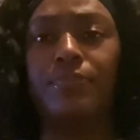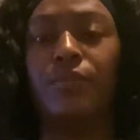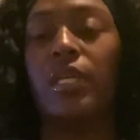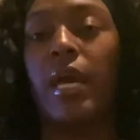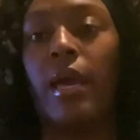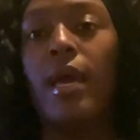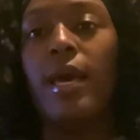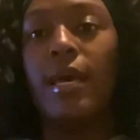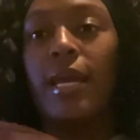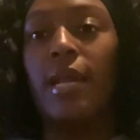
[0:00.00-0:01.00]
okay
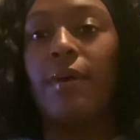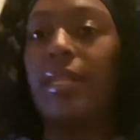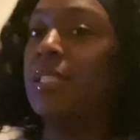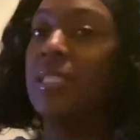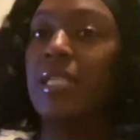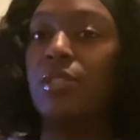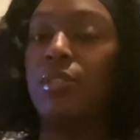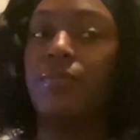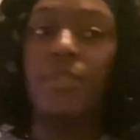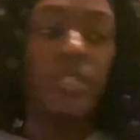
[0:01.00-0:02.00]
anyway let's just get to
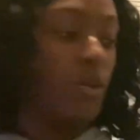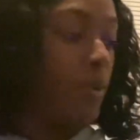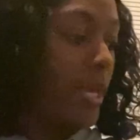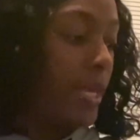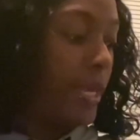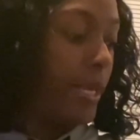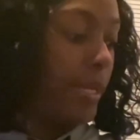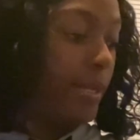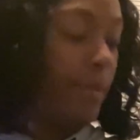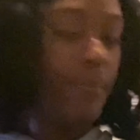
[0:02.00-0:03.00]
this video
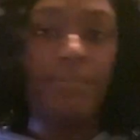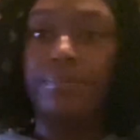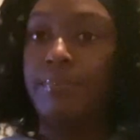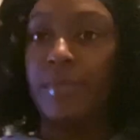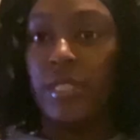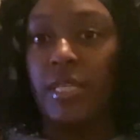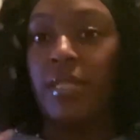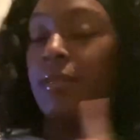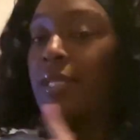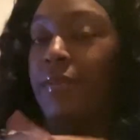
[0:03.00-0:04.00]
and
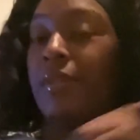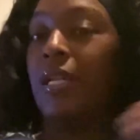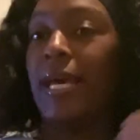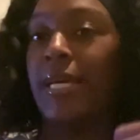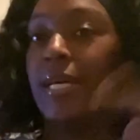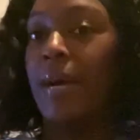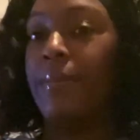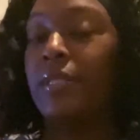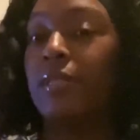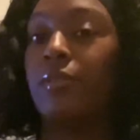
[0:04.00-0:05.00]
again give it a like
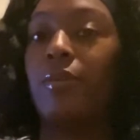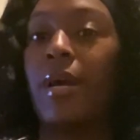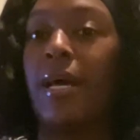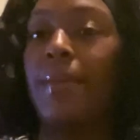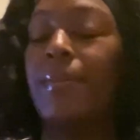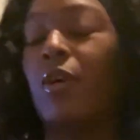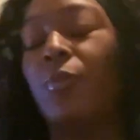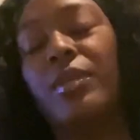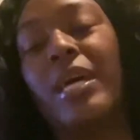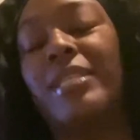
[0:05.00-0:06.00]
comment subscribe and
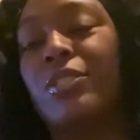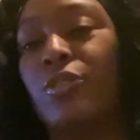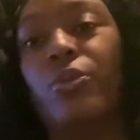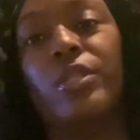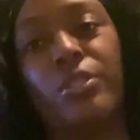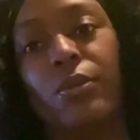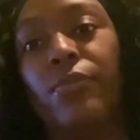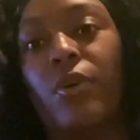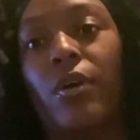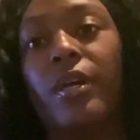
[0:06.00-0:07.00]
hope you guys enjoy so
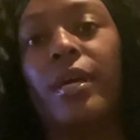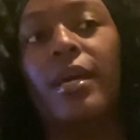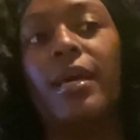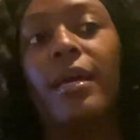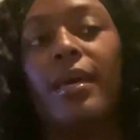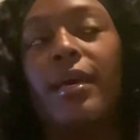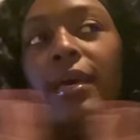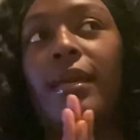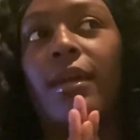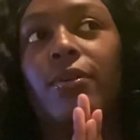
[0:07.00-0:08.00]
far
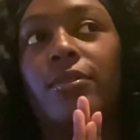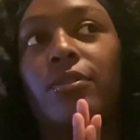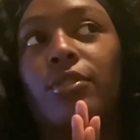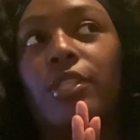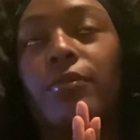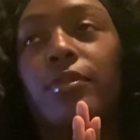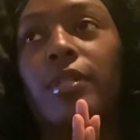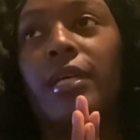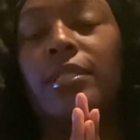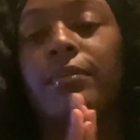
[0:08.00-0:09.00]
and i also share with you
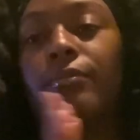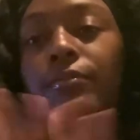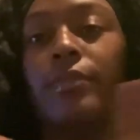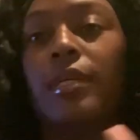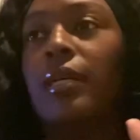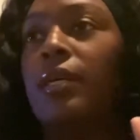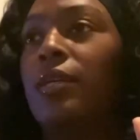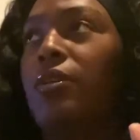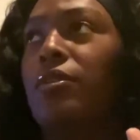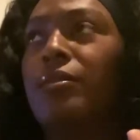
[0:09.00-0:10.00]
guys some
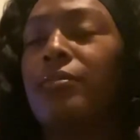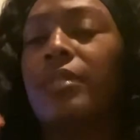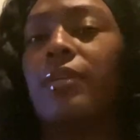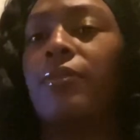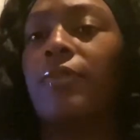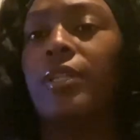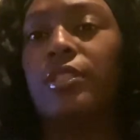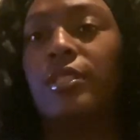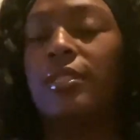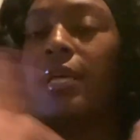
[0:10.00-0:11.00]
you know some
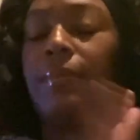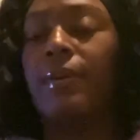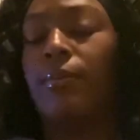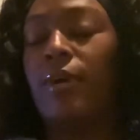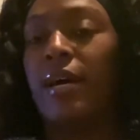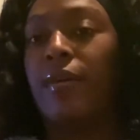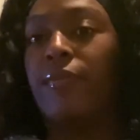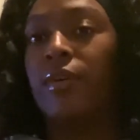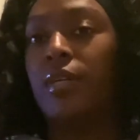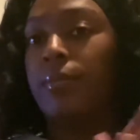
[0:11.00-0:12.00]
decorations that people
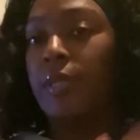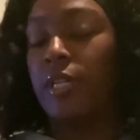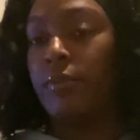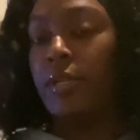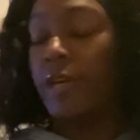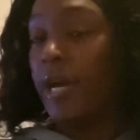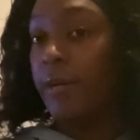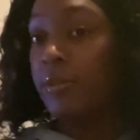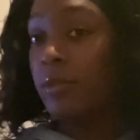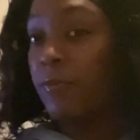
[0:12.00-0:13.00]
have um, decorated the
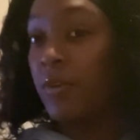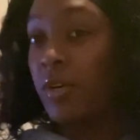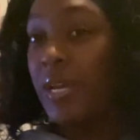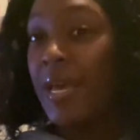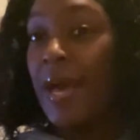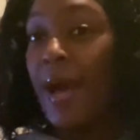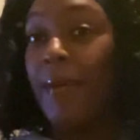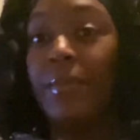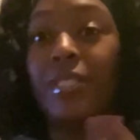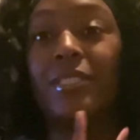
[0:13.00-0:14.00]
house so far i
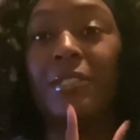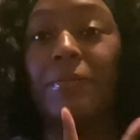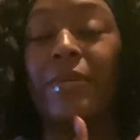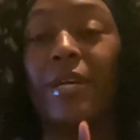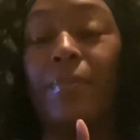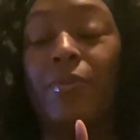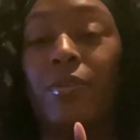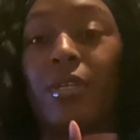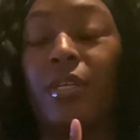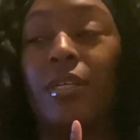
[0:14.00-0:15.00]
missed some
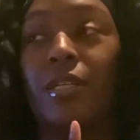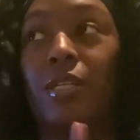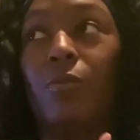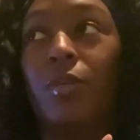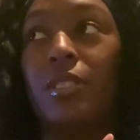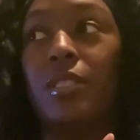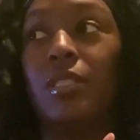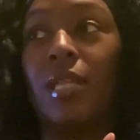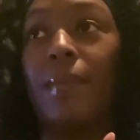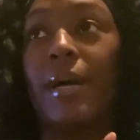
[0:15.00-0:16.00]
couple uh, good
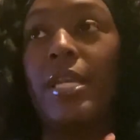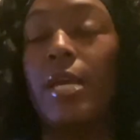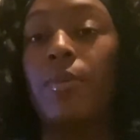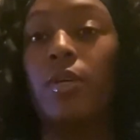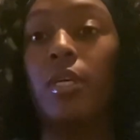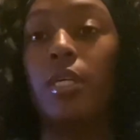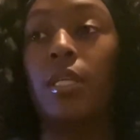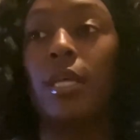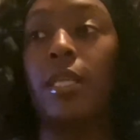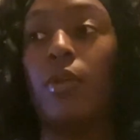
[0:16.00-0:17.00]
ones like my
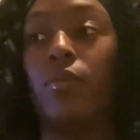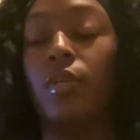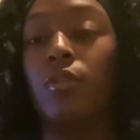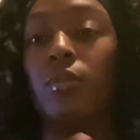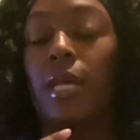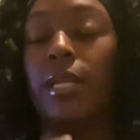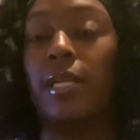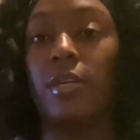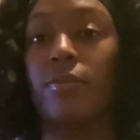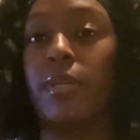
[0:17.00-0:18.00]
neighborhood they don't really do a lot of
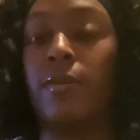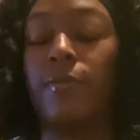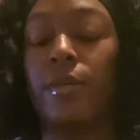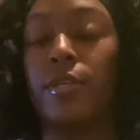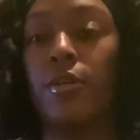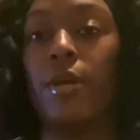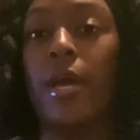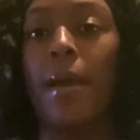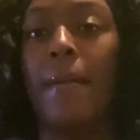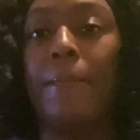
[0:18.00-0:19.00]
decorating around here
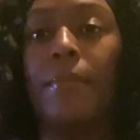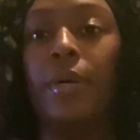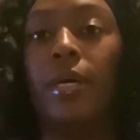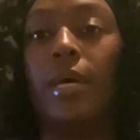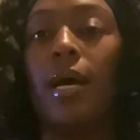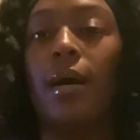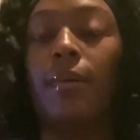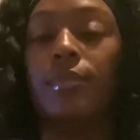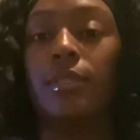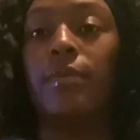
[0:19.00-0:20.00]
but
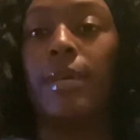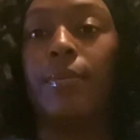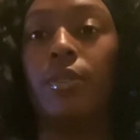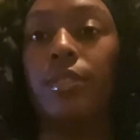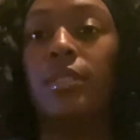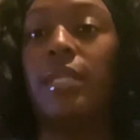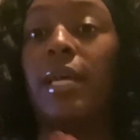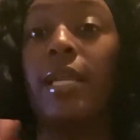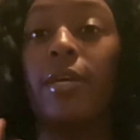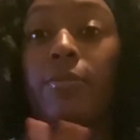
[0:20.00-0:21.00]
um, some neighborhoods
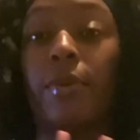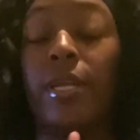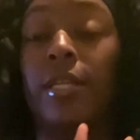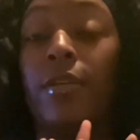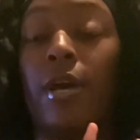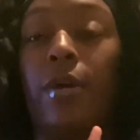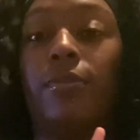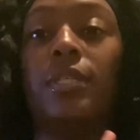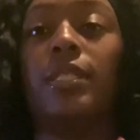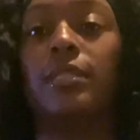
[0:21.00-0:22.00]
they decorated their
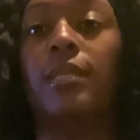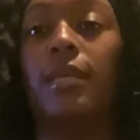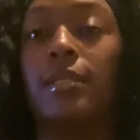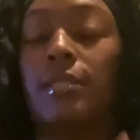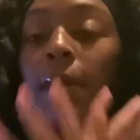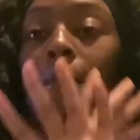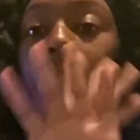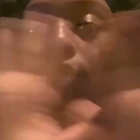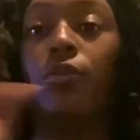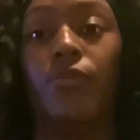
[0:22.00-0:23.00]
house and it's, it's
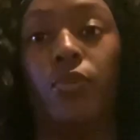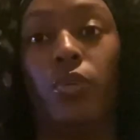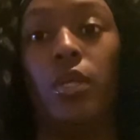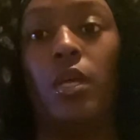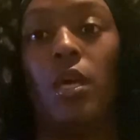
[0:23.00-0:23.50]
beautiful